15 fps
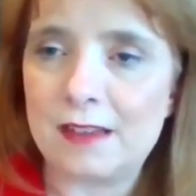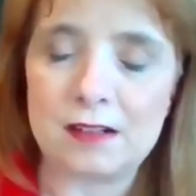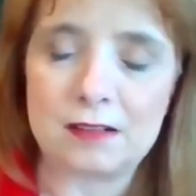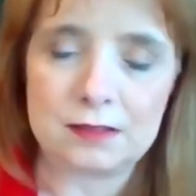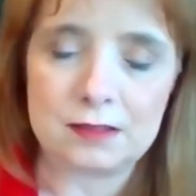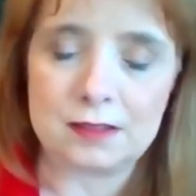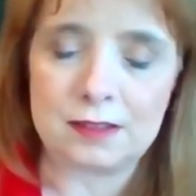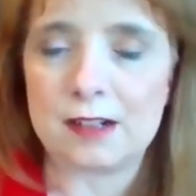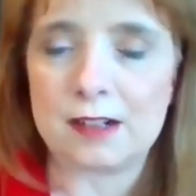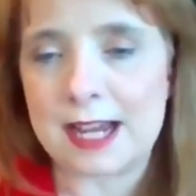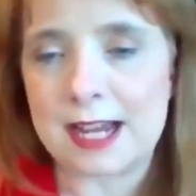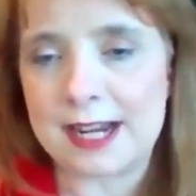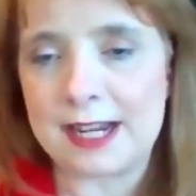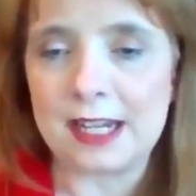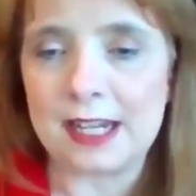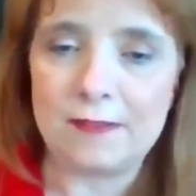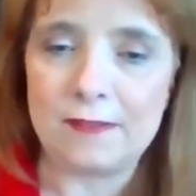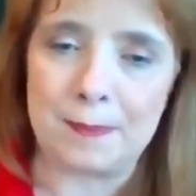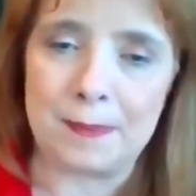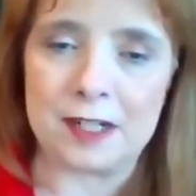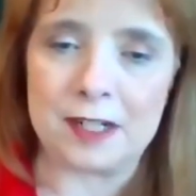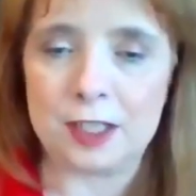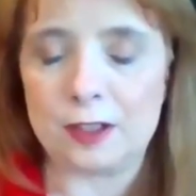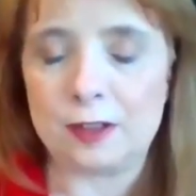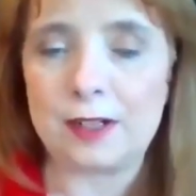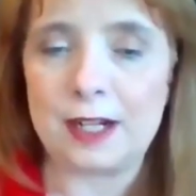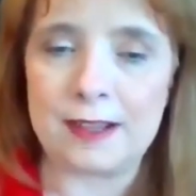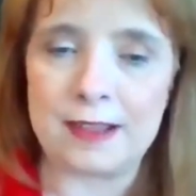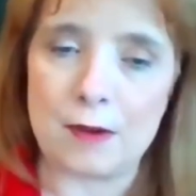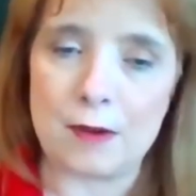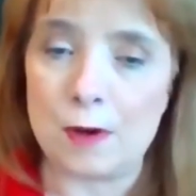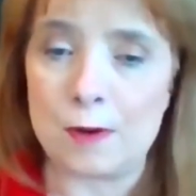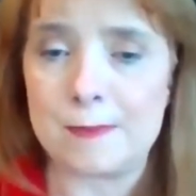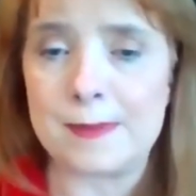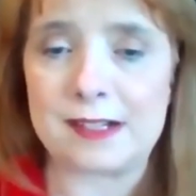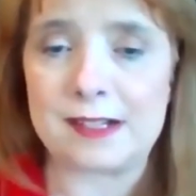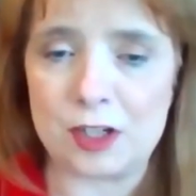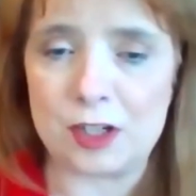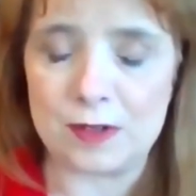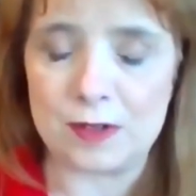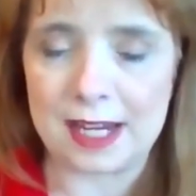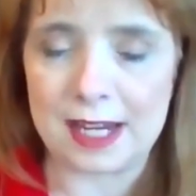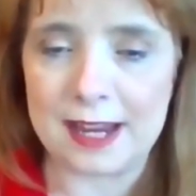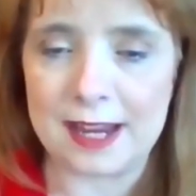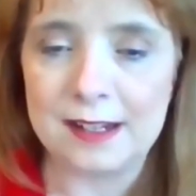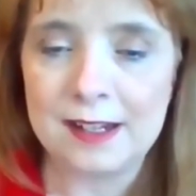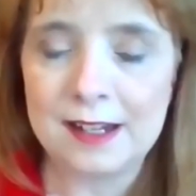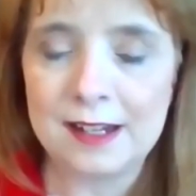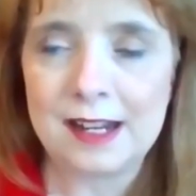they'll they'll kind of give up on you and they won't message you again.